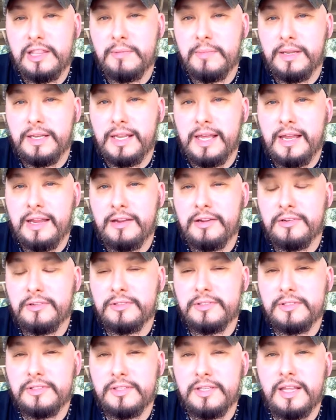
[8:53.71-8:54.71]
them
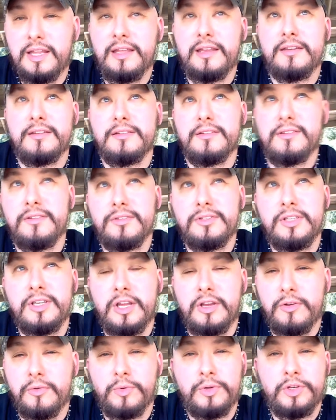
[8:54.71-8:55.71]
aloud than
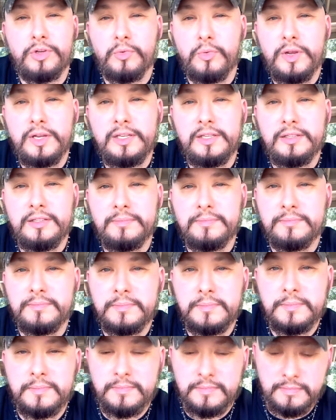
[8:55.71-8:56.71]
when you're reading
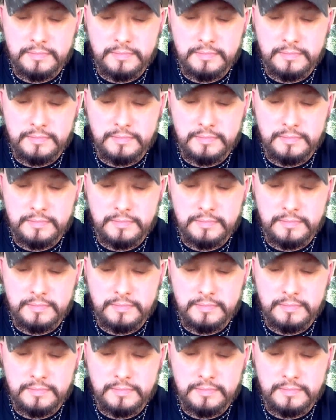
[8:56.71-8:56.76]
them.